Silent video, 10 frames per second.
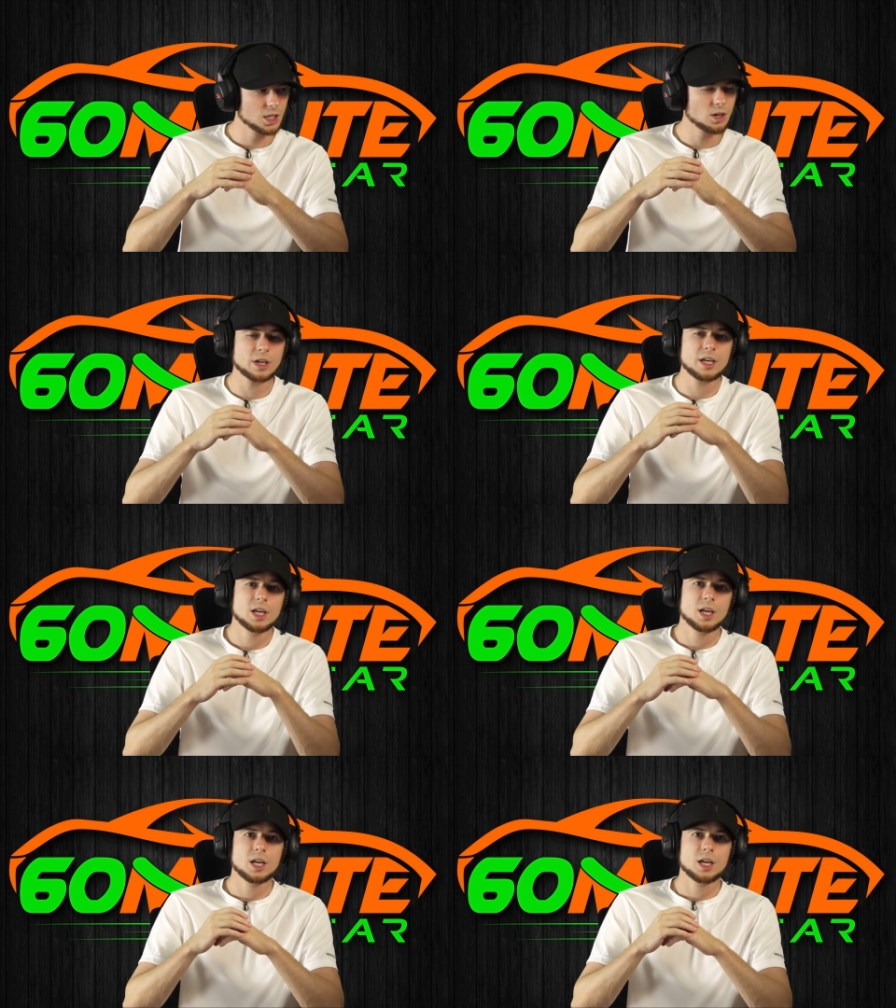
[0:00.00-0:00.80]
Okay,
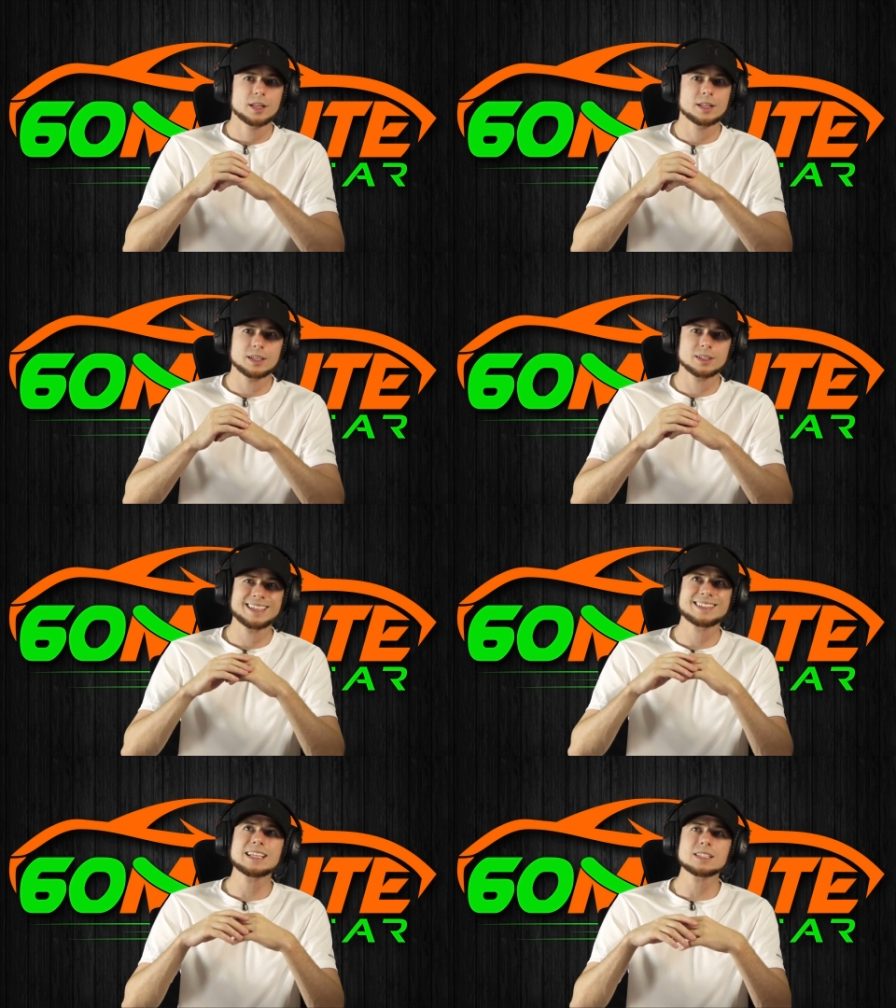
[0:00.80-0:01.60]

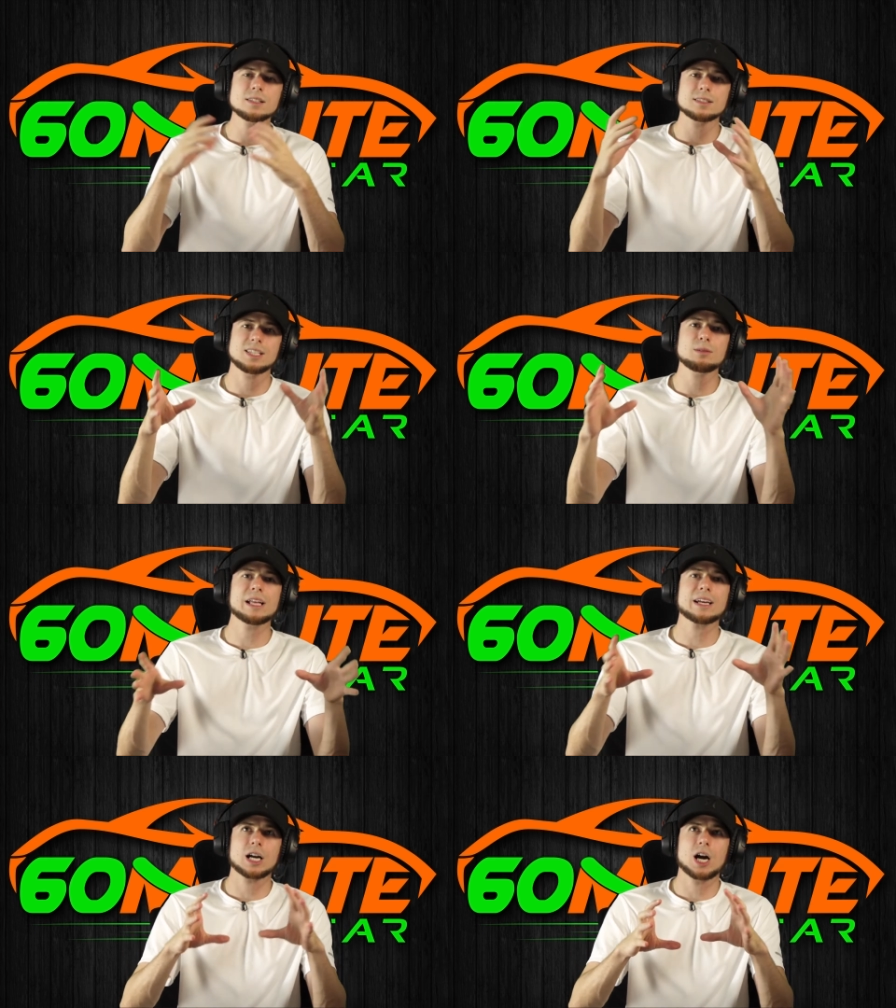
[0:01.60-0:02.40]
it doesn't seem
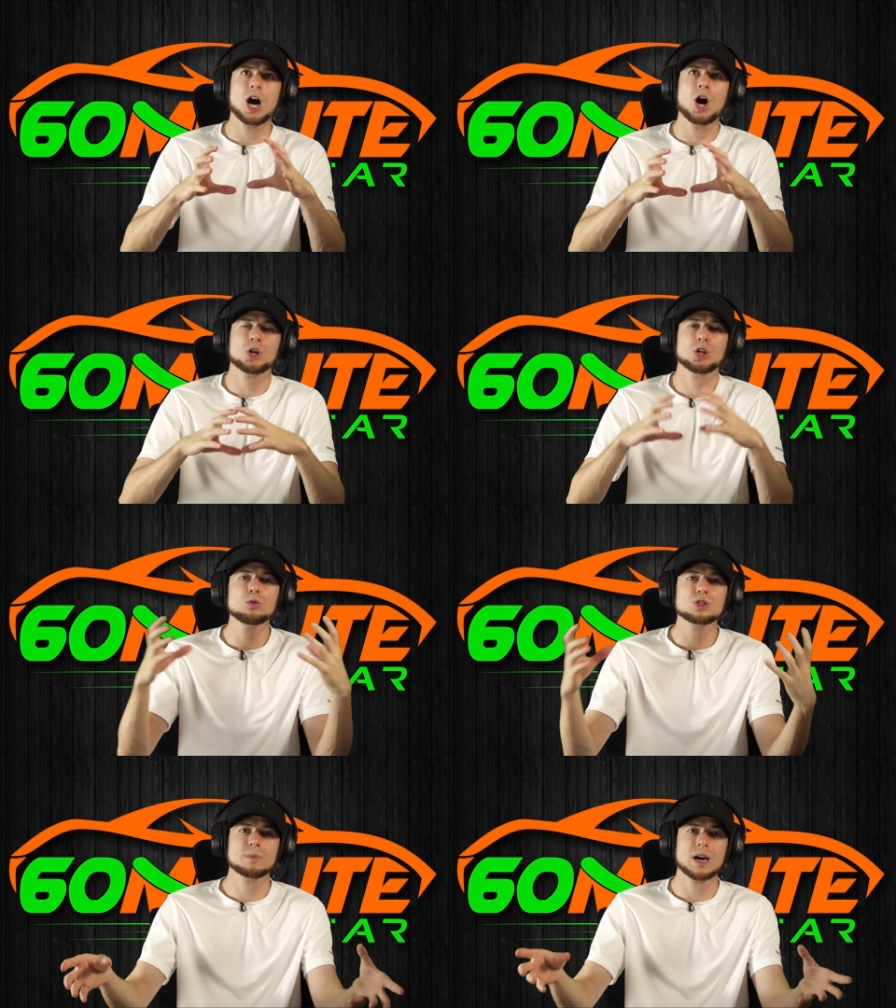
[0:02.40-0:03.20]
like a
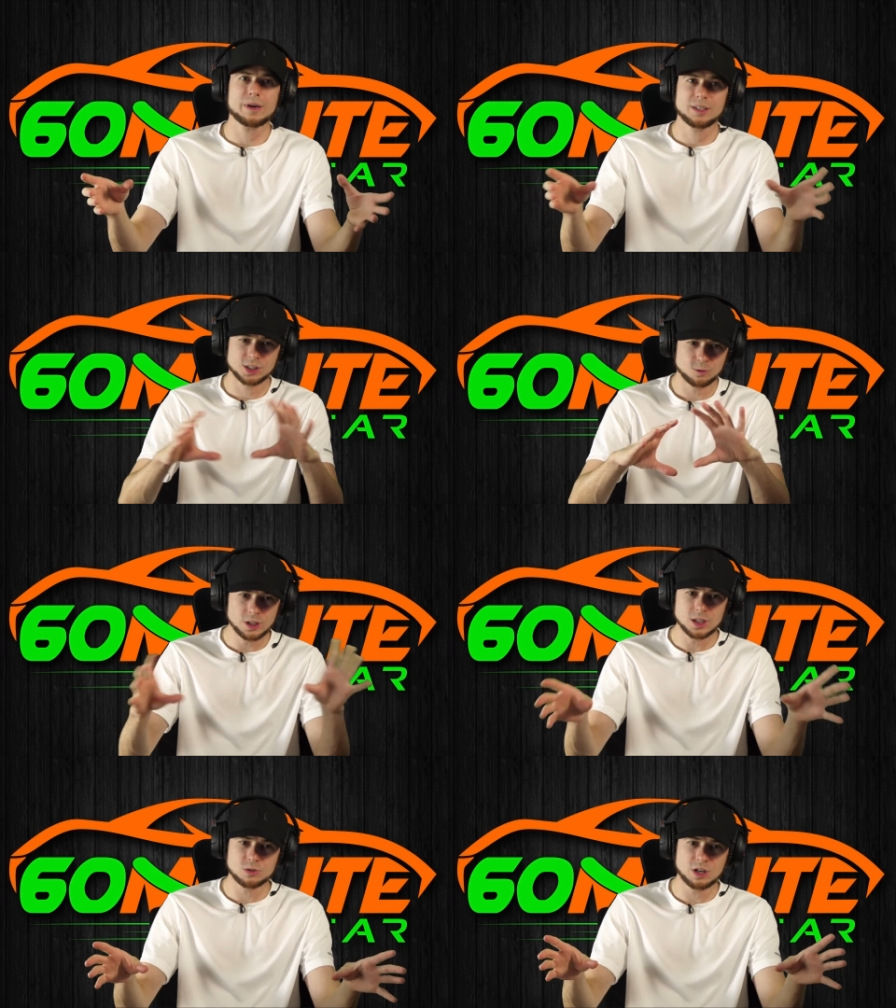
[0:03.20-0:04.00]
huge amount of money. It's
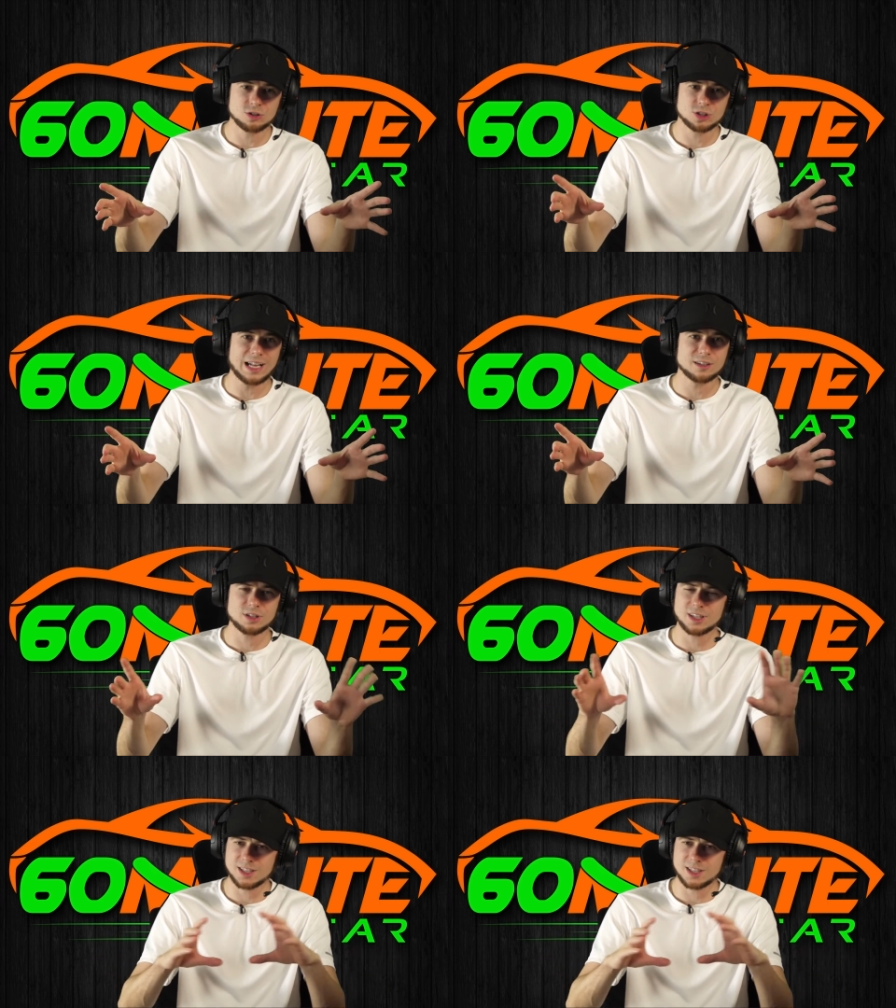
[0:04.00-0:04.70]
twenty three hundred dollars, right?